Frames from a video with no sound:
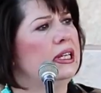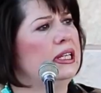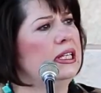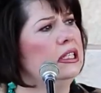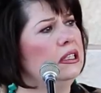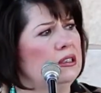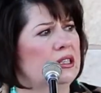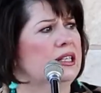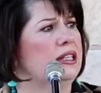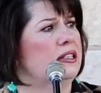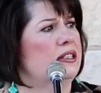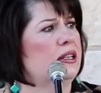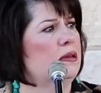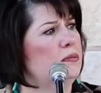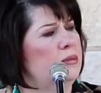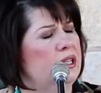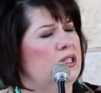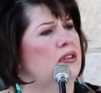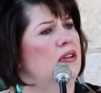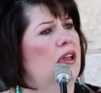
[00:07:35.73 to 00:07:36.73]
illness
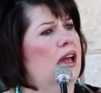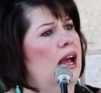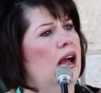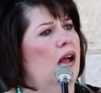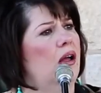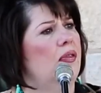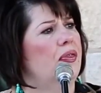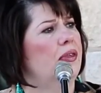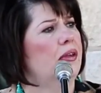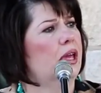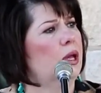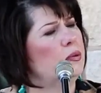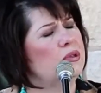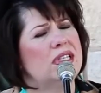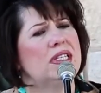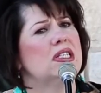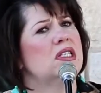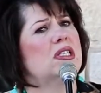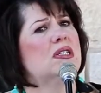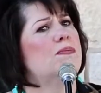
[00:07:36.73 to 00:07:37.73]
and mental health." He
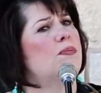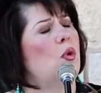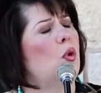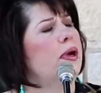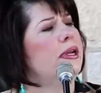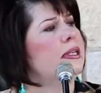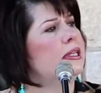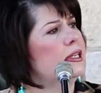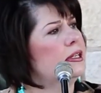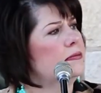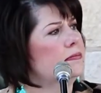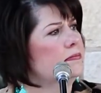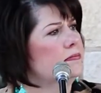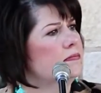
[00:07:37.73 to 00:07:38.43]
was disappointed.